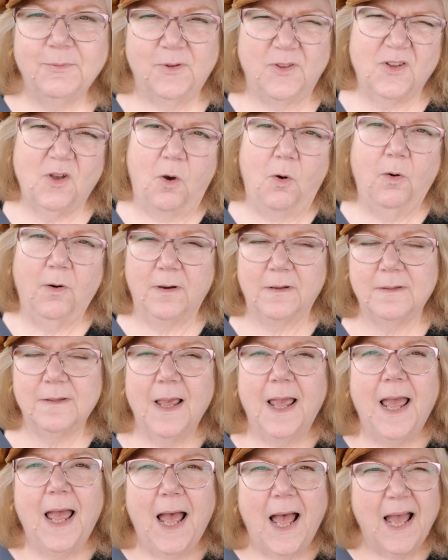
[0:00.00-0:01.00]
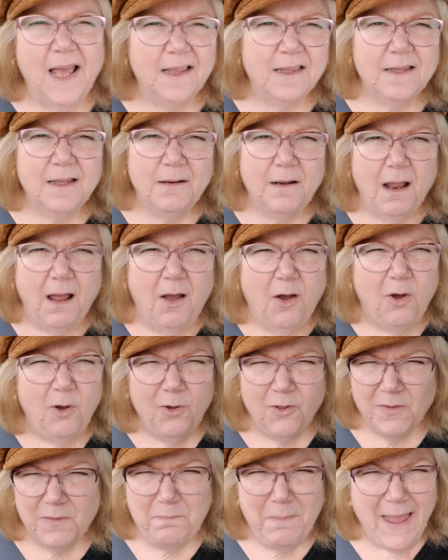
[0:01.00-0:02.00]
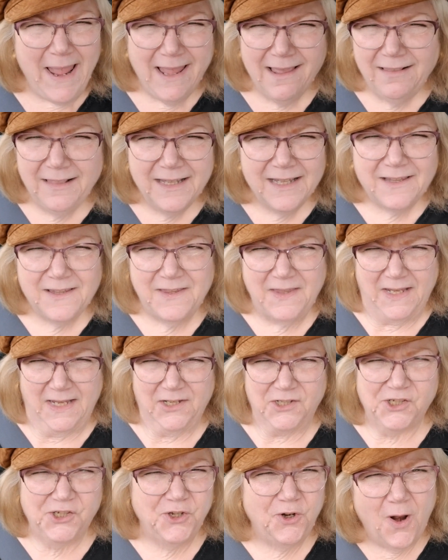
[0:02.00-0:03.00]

was a horse. I said, whose mail is this?